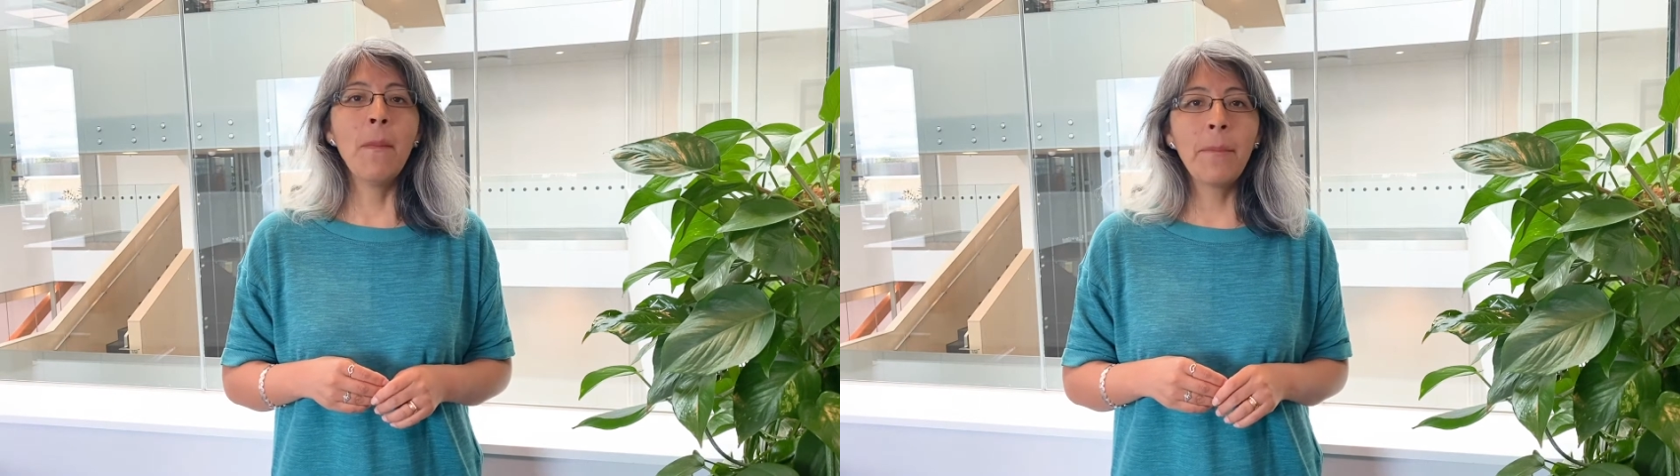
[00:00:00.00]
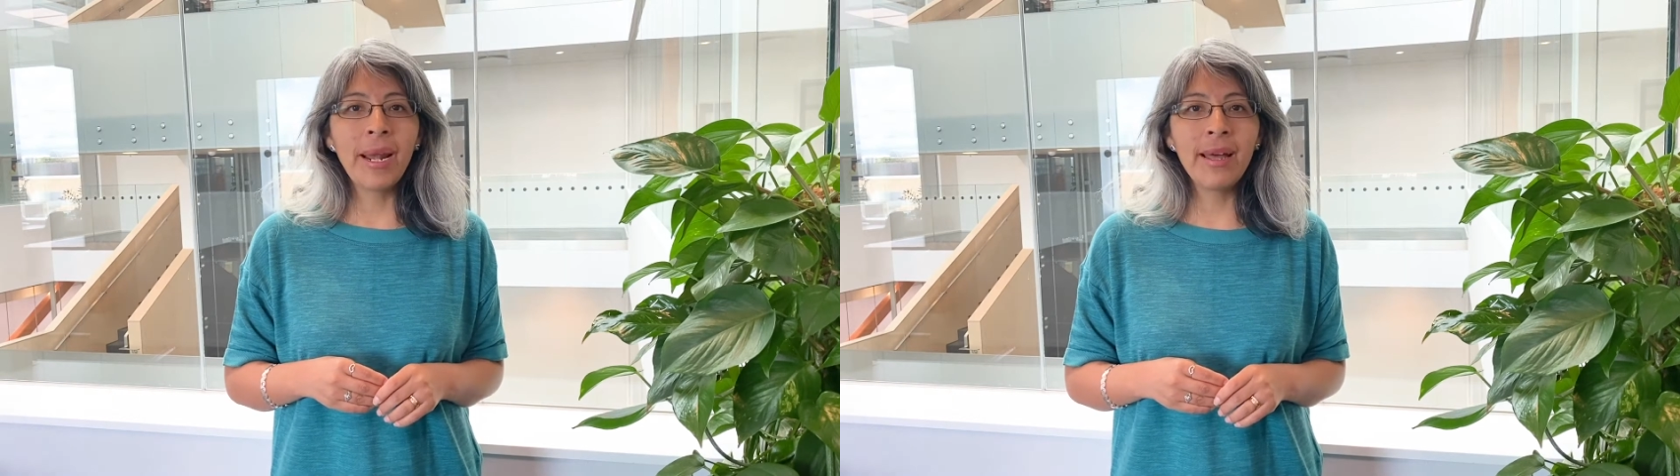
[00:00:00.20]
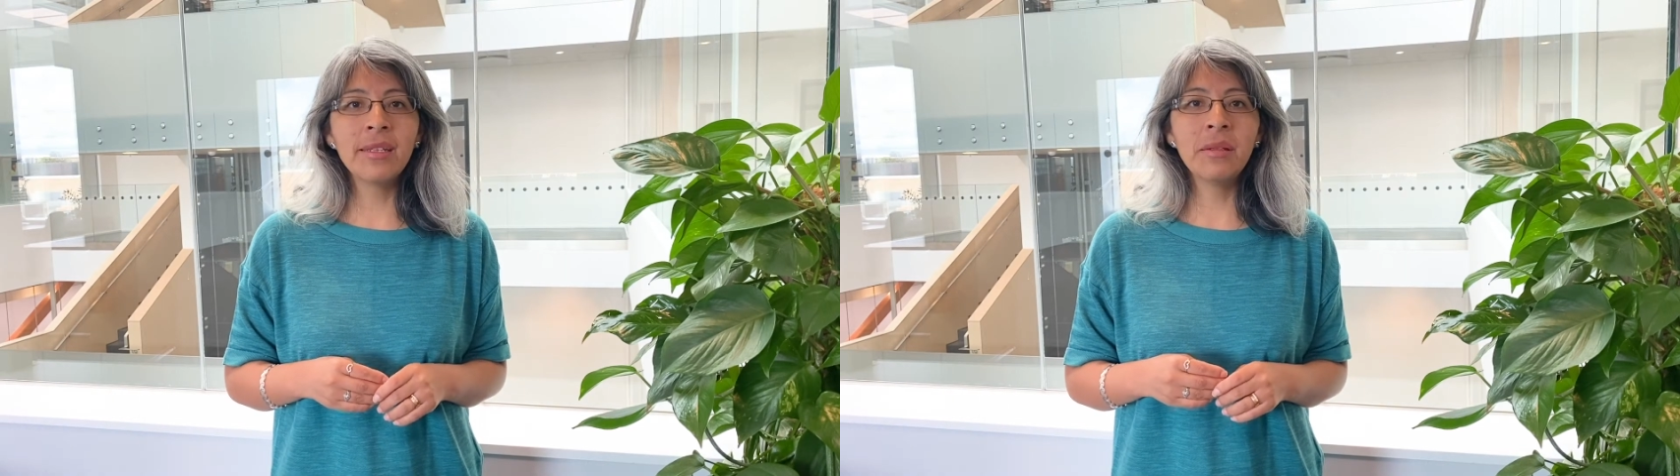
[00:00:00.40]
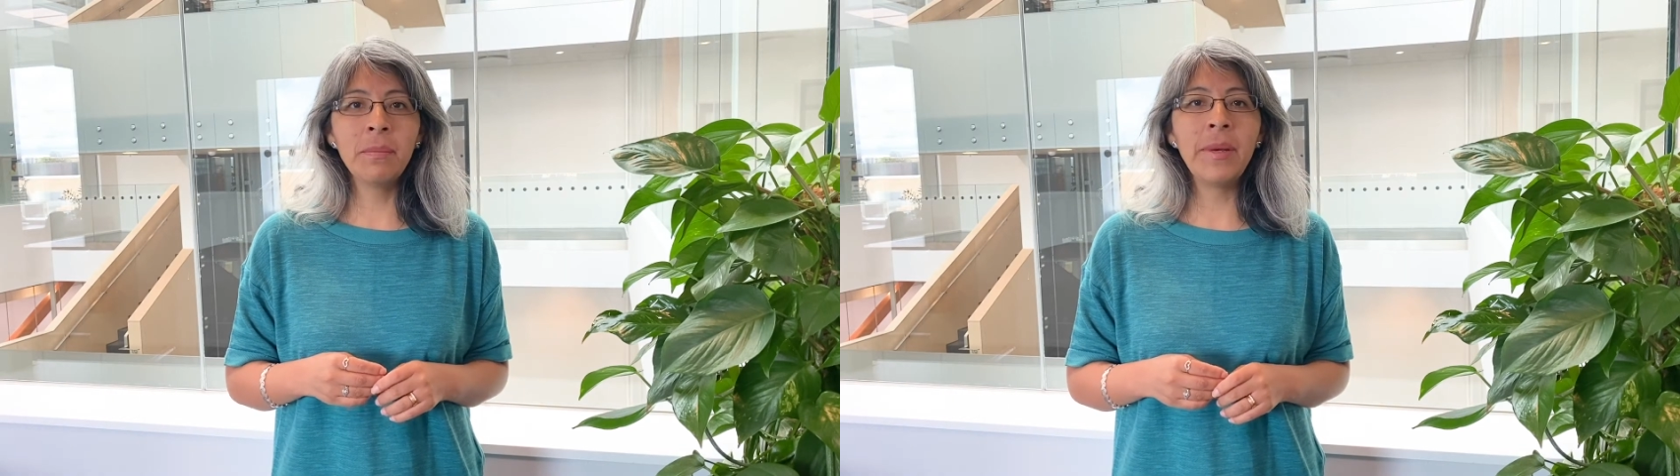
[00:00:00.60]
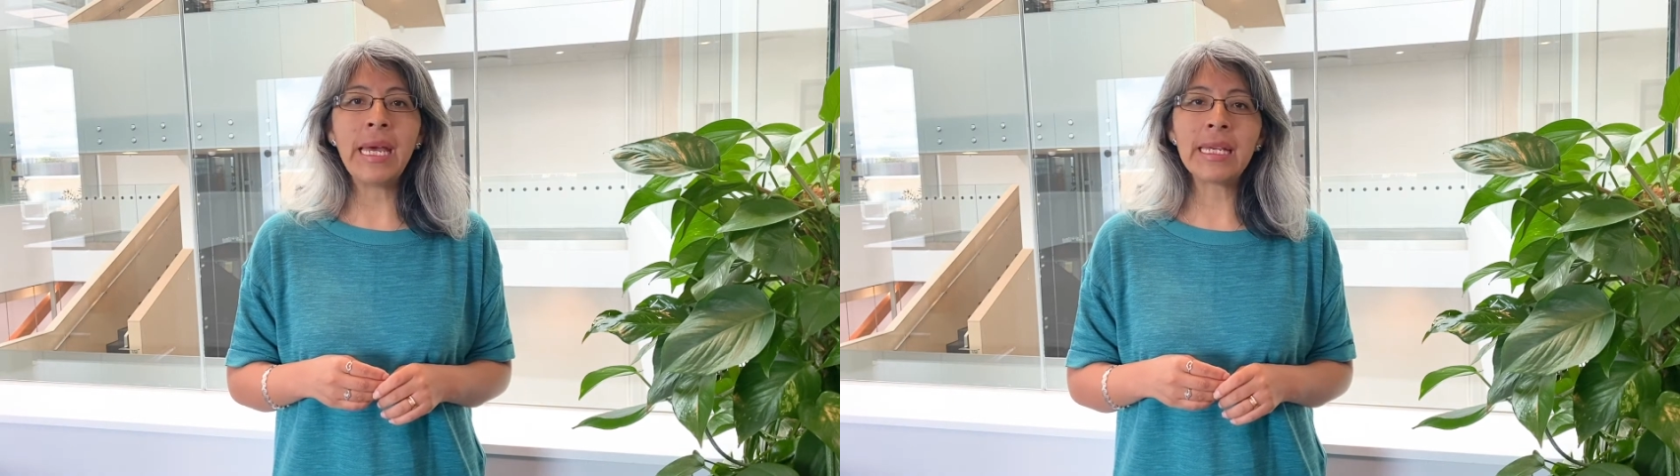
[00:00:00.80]
plant
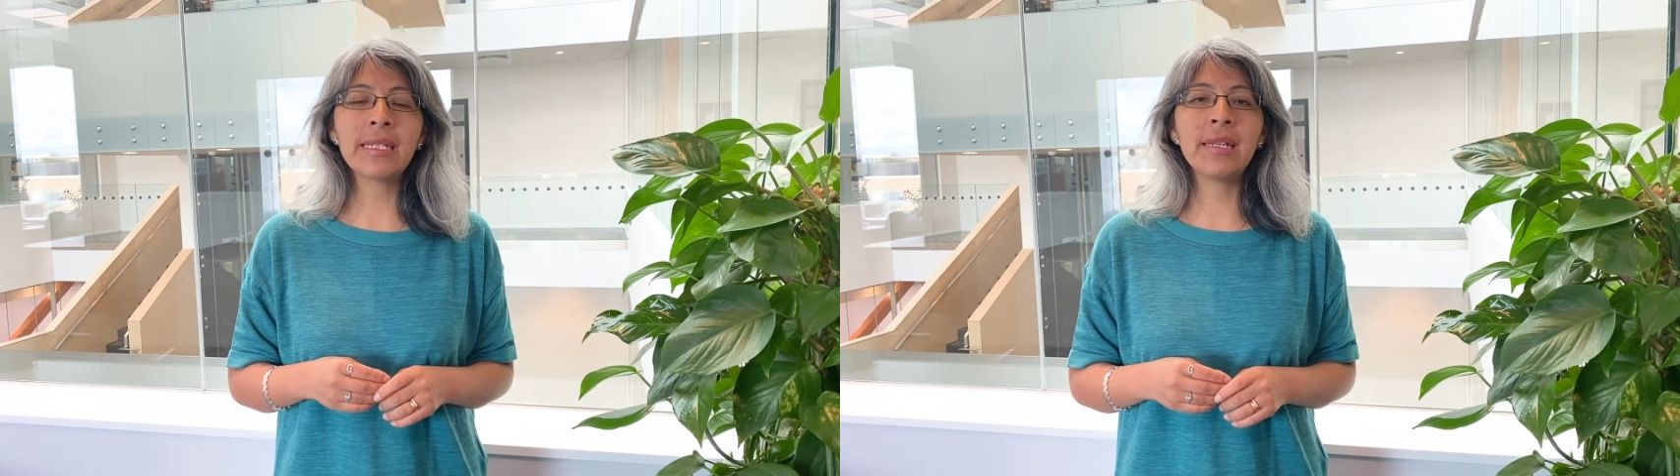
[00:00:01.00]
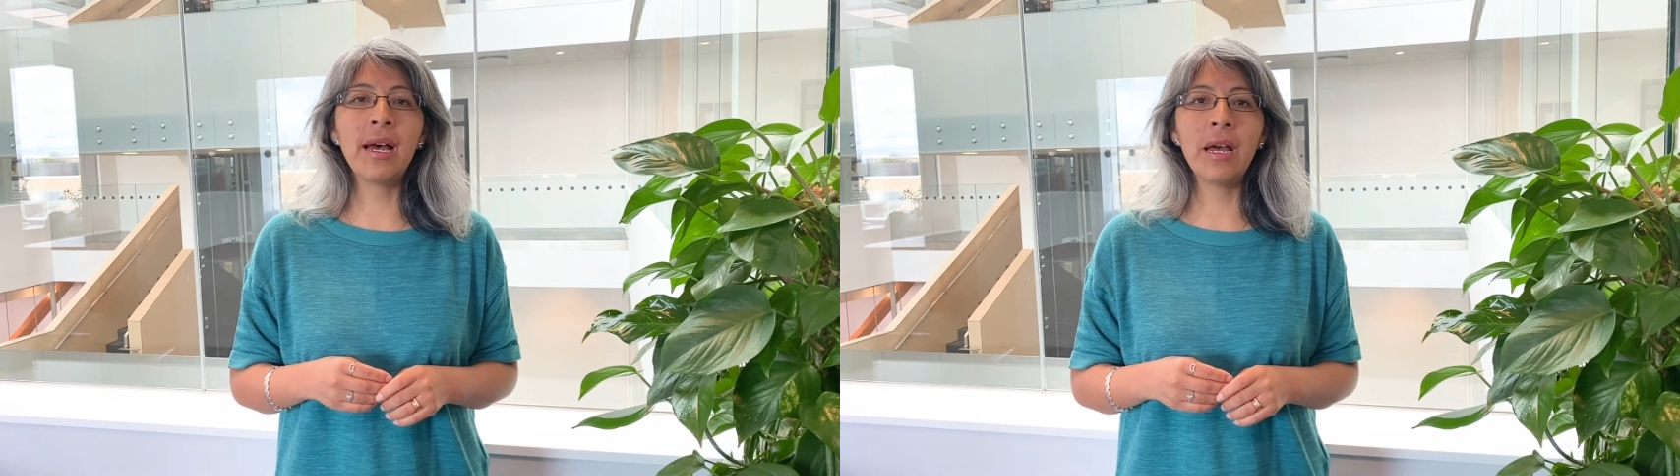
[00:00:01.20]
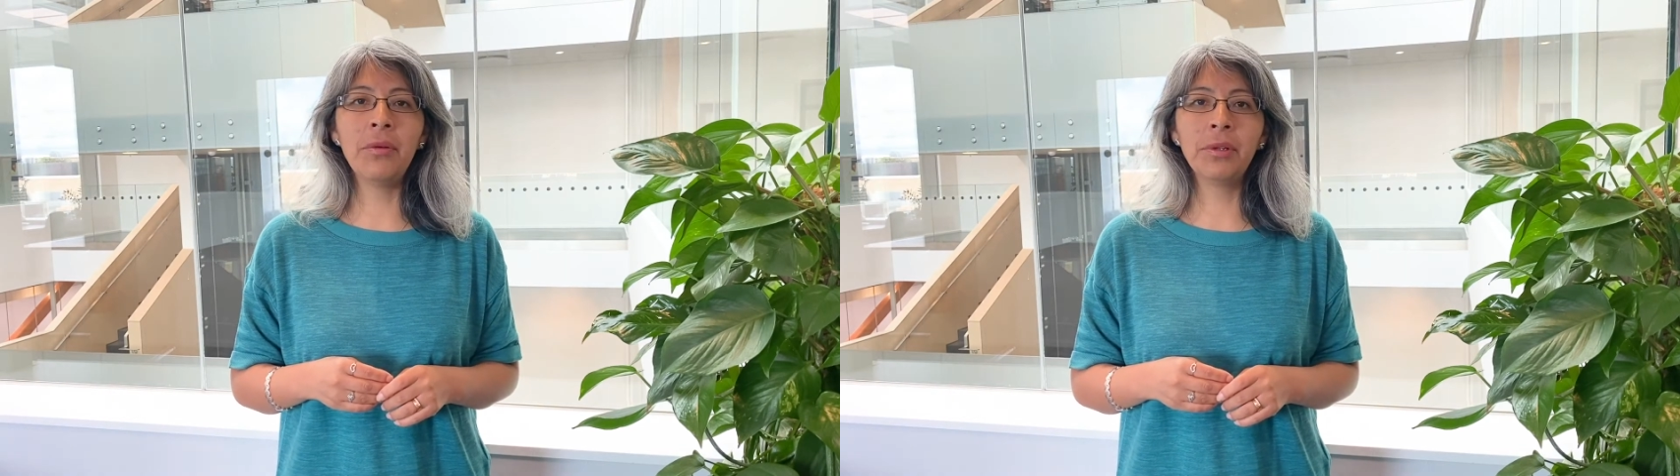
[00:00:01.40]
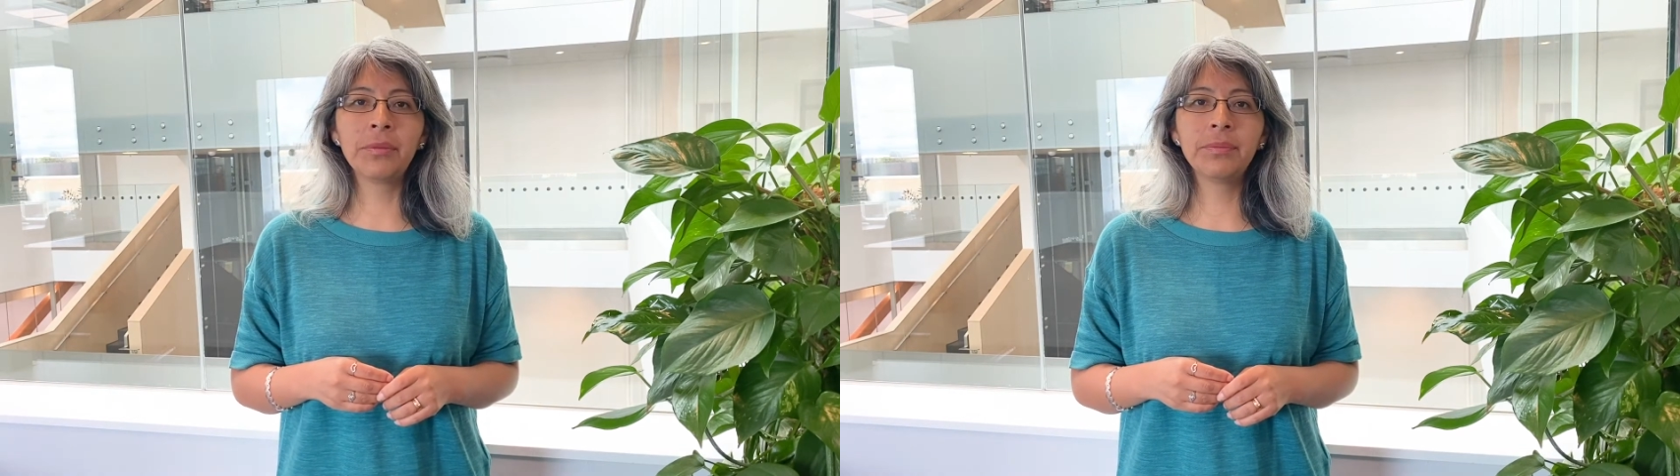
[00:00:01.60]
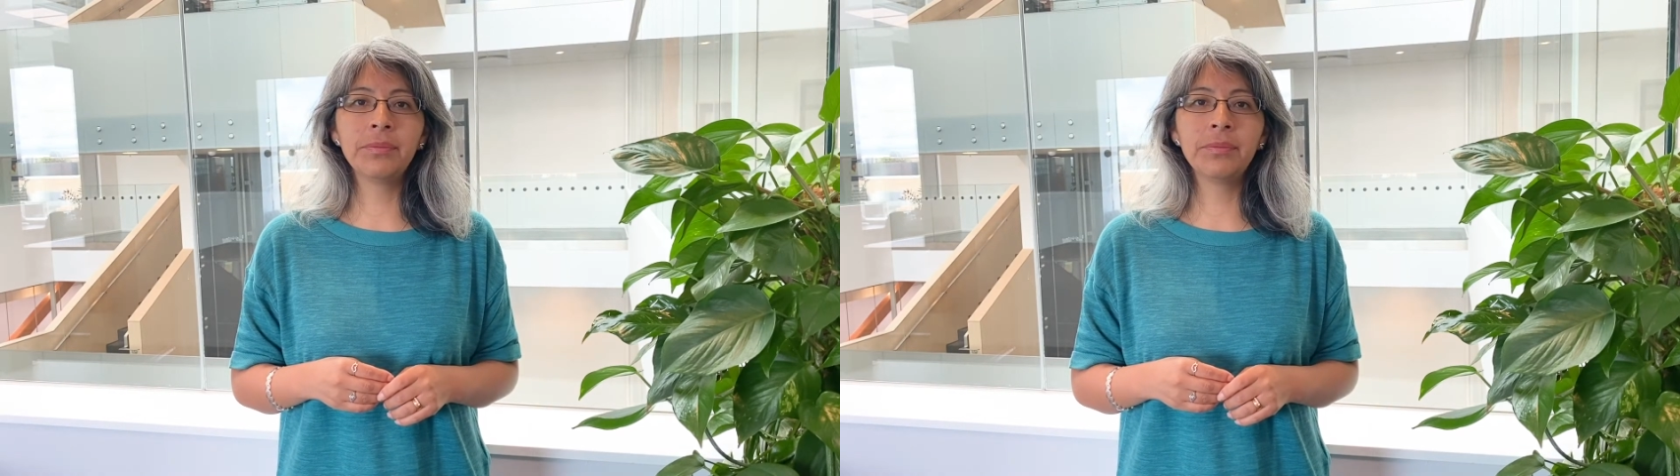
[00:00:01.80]
based iron.